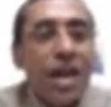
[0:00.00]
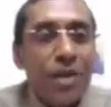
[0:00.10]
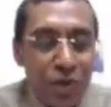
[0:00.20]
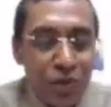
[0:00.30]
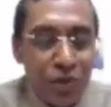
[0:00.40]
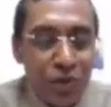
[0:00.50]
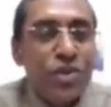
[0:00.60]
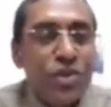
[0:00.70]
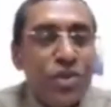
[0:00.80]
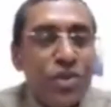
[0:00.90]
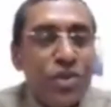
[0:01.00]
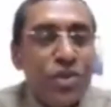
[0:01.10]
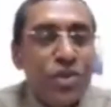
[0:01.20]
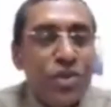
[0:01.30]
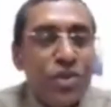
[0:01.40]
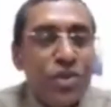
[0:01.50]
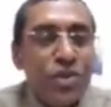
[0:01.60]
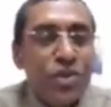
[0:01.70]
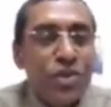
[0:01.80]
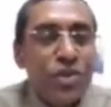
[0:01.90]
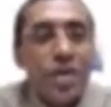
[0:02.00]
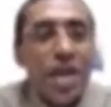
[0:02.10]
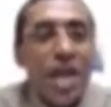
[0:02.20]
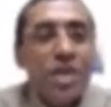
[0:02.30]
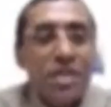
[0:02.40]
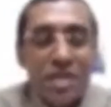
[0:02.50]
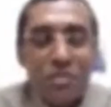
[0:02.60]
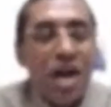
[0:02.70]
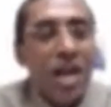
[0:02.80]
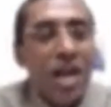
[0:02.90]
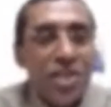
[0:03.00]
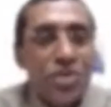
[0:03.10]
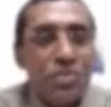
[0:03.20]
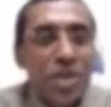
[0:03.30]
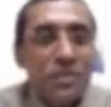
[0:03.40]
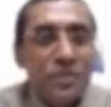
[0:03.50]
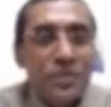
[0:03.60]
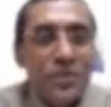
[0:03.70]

our beautiful 3-year-old daughter, MS Mahalakshmi.